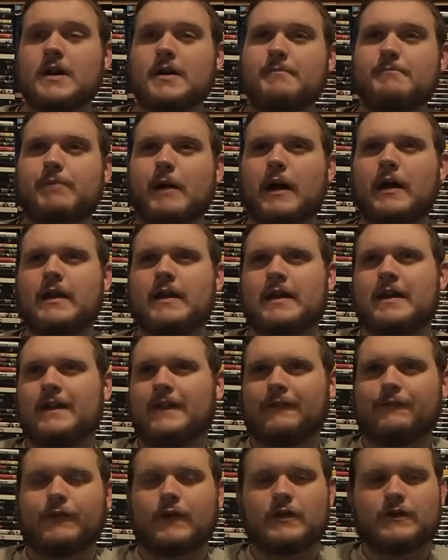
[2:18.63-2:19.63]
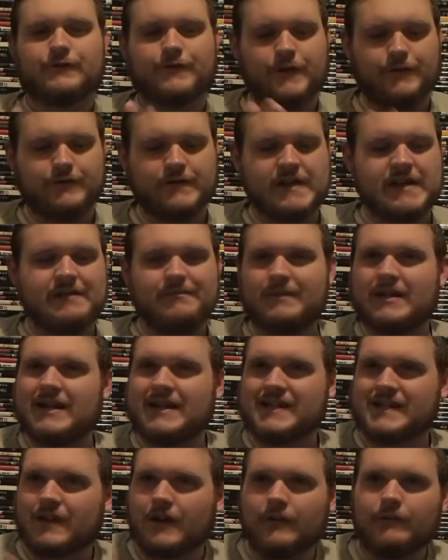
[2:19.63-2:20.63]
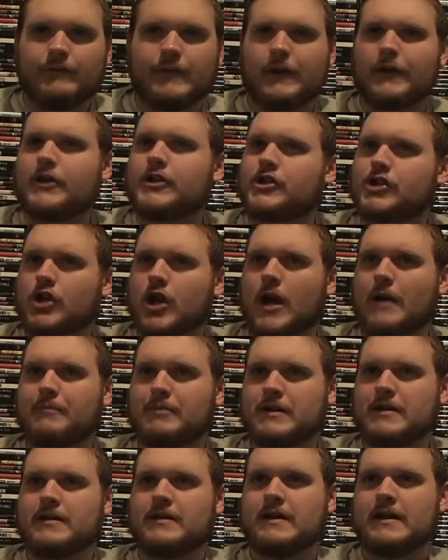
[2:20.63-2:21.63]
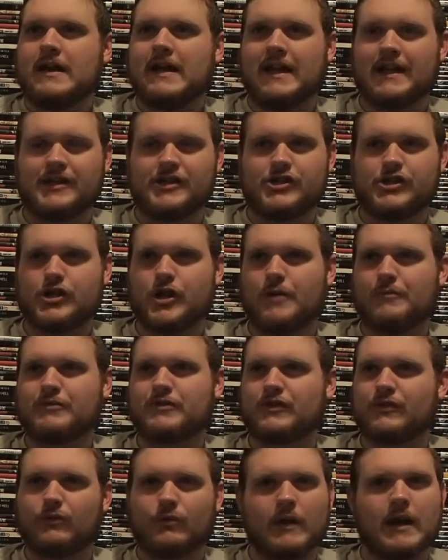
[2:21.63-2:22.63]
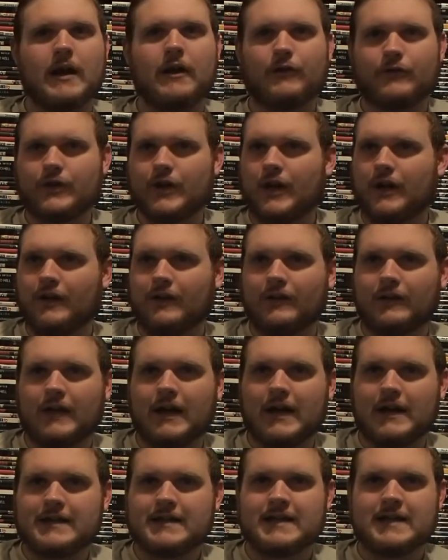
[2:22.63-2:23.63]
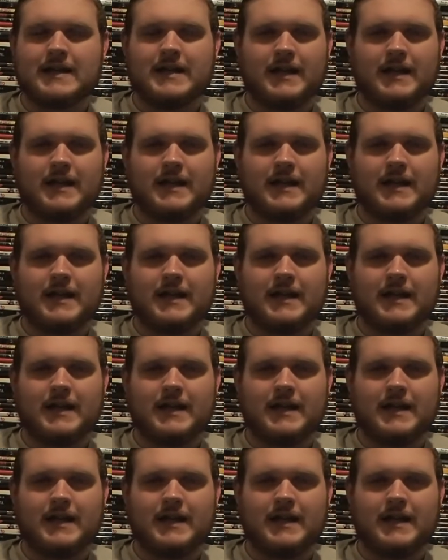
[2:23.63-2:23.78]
But the first 15 minutes are very choppy. It jumps around a lot.